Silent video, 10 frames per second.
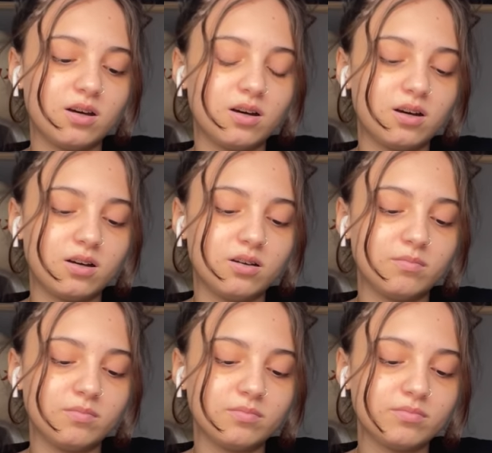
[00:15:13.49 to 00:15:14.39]

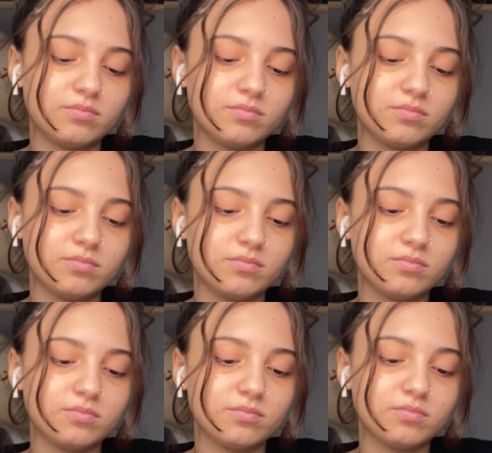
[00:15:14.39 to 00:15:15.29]
Um,
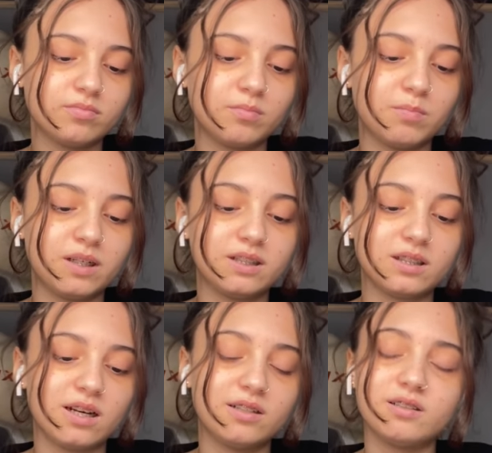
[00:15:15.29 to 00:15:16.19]
money
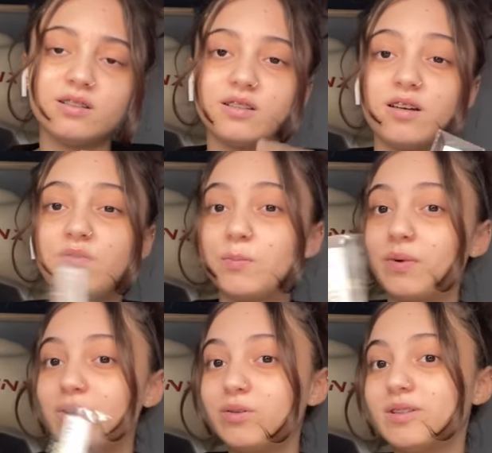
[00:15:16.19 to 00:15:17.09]
signs and stuff and
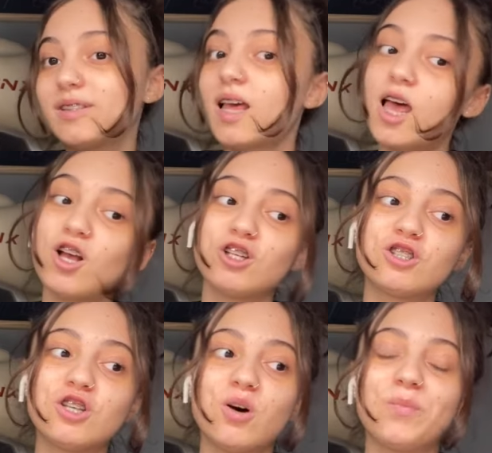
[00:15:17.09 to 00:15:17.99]
bows.
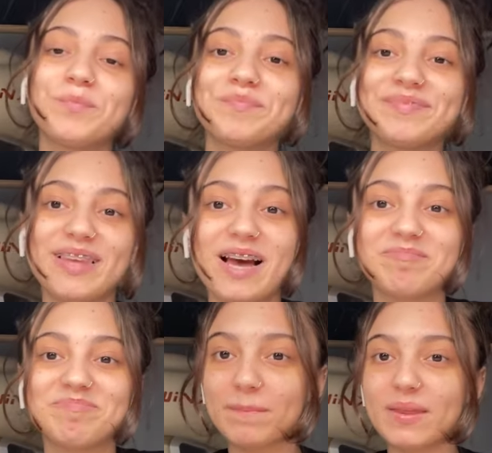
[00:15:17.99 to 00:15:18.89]
So, yeah.
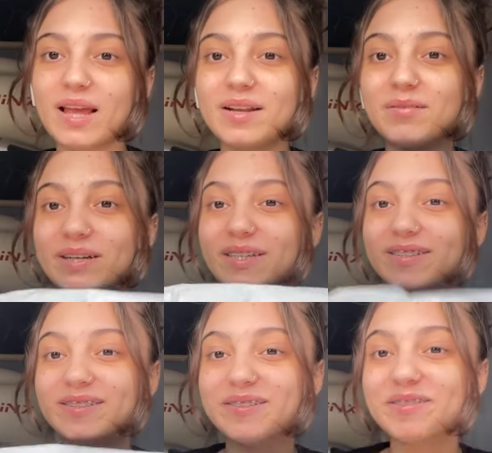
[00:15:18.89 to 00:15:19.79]
Anyways,
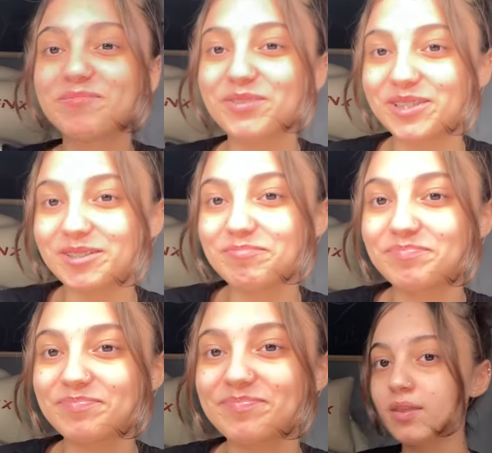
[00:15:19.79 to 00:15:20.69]
there's no more.
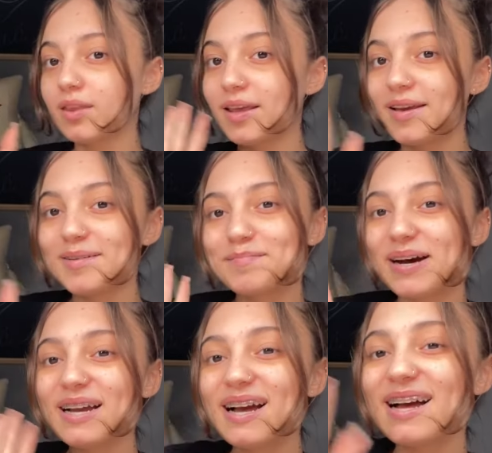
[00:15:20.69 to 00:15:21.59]

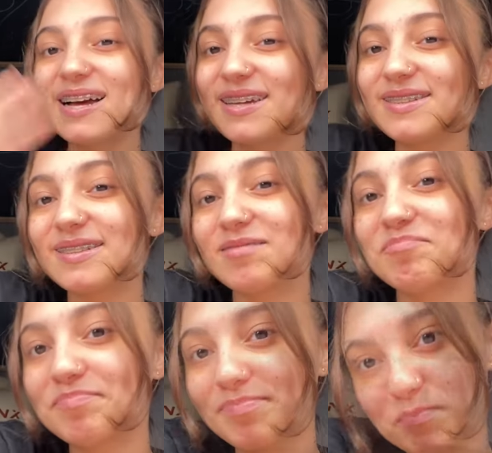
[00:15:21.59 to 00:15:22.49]
Bye, guys.
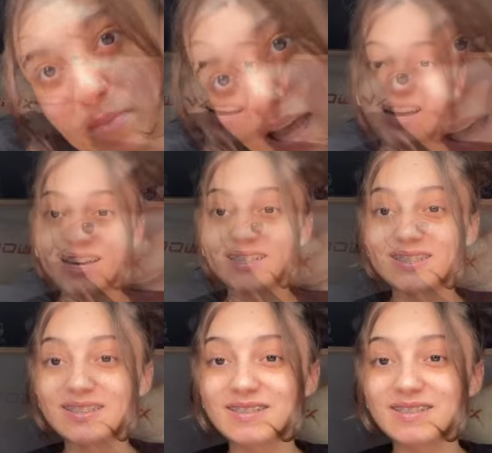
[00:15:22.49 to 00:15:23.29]
Bye. Guys.